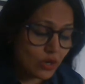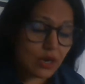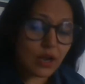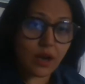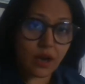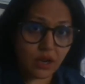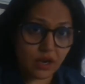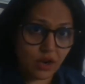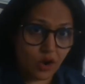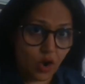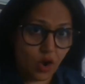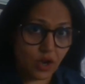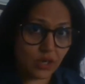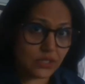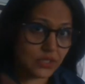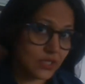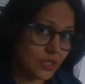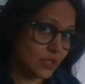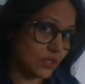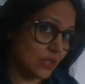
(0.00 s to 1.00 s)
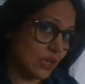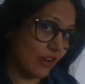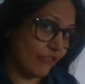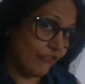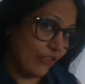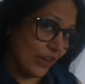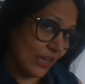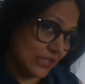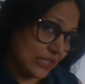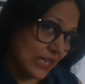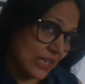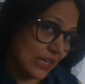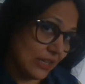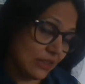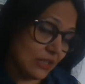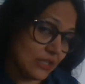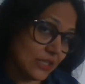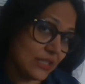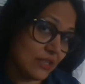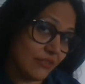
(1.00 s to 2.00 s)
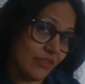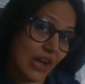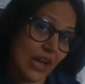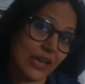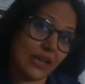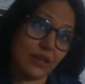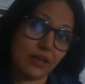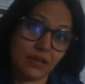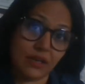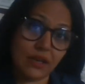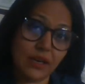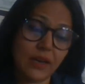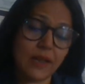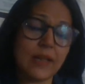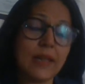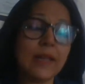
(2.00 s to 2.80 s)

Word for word: a lot, affecting the cervical